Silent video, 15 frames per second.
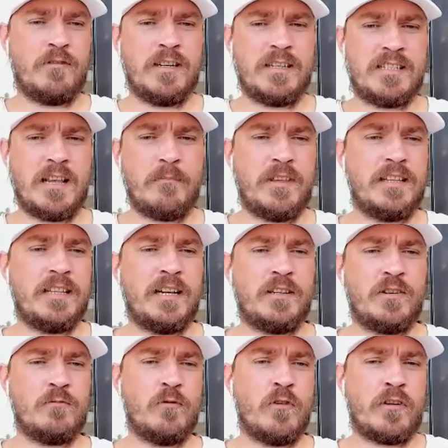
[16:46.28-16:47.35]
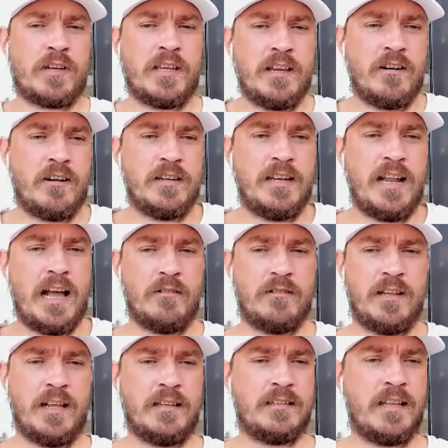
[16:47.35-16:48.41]
What's something that you're working on now
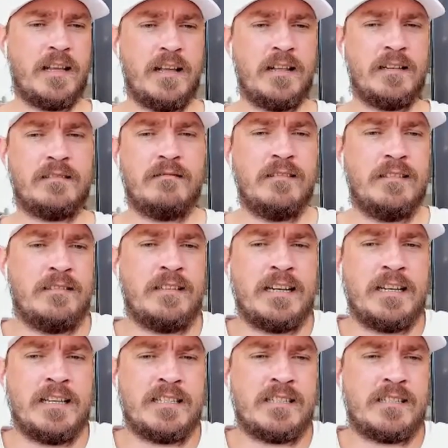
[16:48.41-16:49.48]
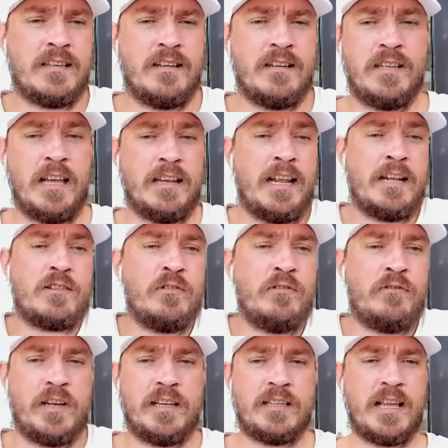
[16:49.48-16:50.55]
that that that is, uh, yeah, that you
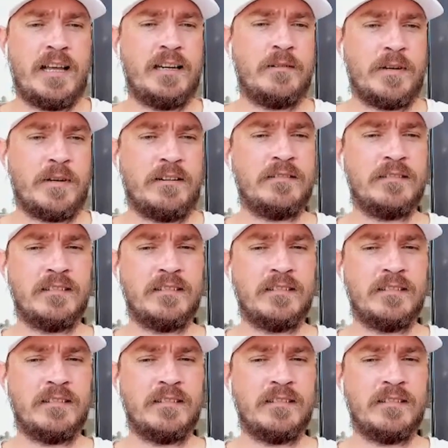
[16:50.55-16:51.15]
feel excited about?